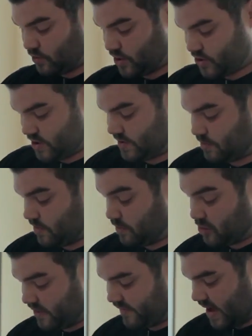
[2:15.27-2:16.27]
which is a
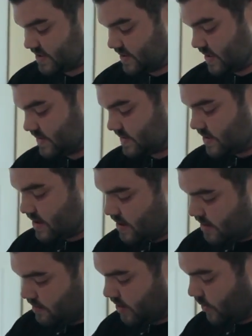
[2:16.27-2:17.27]
pretty fast lens,
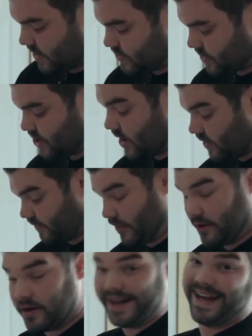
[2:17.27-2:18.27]
but I want to switch it out
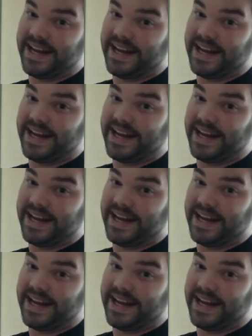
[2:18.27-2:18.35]
for an